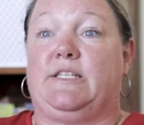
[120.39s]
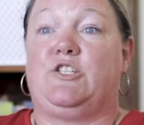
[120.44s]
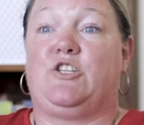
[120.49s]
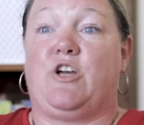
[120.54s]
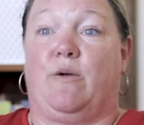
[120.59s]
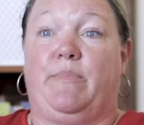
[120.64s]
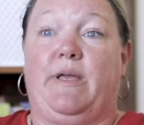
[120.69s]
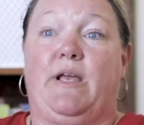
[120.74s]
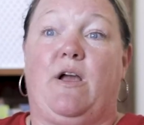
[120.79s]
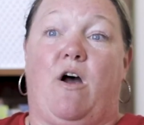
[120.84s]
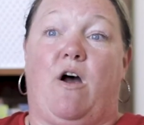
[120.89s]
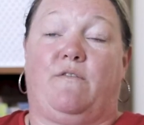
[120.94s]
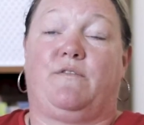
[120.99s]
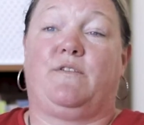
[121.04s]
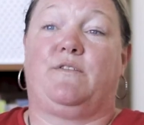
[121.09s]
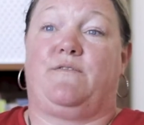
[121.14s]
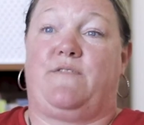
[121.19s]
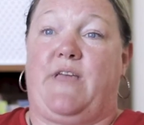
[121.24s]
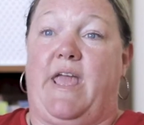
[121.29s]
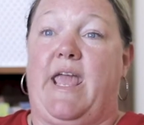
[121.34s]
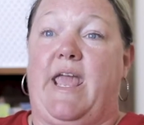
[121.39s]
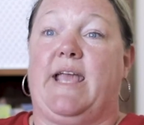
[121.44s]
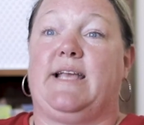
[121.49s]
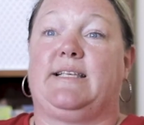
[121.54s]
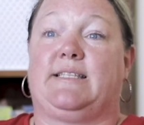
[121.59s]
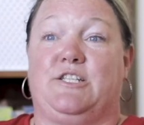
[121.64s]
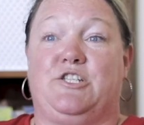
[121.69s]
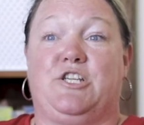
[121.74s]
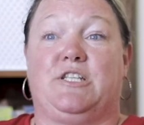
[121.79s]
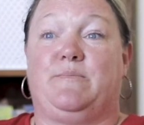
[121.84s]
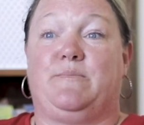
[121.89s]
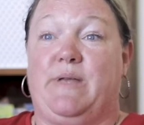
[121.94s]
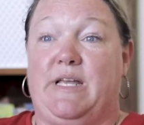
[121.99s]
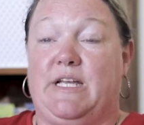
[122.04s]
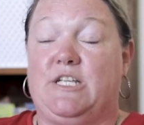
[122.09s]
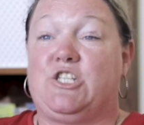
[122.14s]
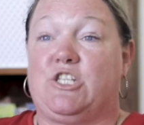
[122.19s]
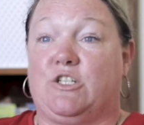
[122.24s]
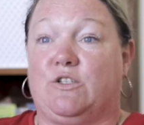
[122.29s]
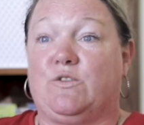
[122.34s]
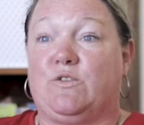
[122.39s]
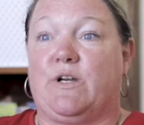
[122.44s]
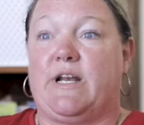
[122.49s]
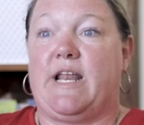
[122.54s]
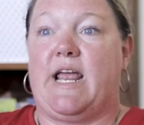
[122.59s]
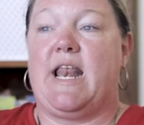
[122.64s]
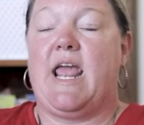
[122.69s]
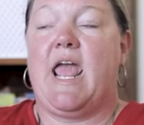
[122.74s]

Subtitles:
jumping off of things and just being children.